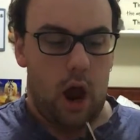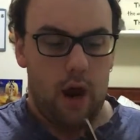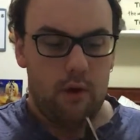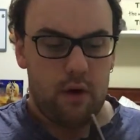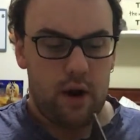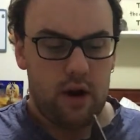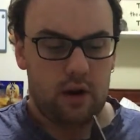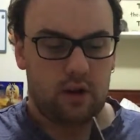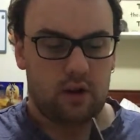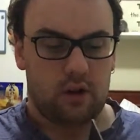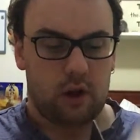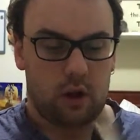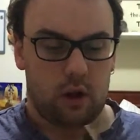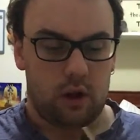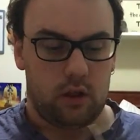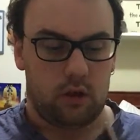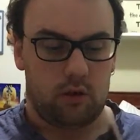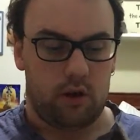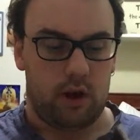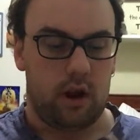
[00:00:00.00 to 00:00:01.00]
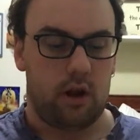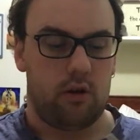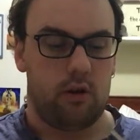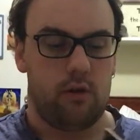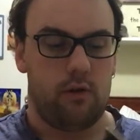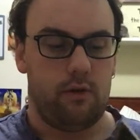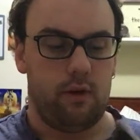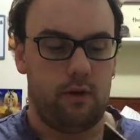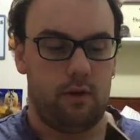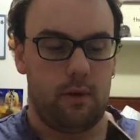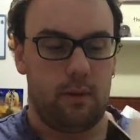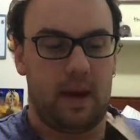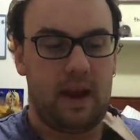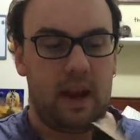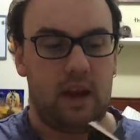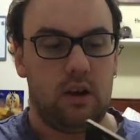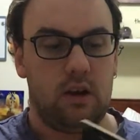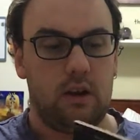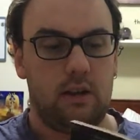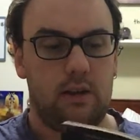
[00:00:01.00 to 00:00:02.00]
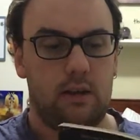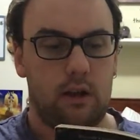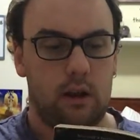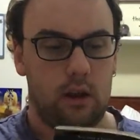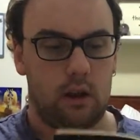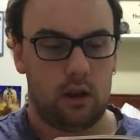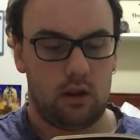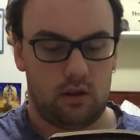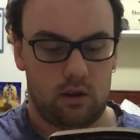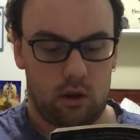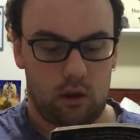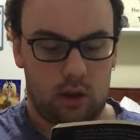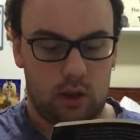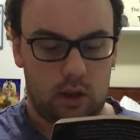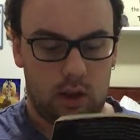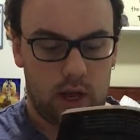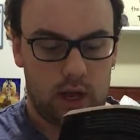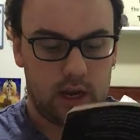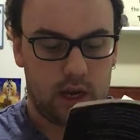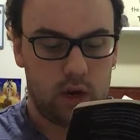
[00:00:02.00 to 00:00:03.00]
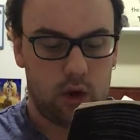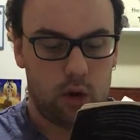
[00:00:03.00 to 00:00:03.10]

read a solid 350 pages, and there's only, like,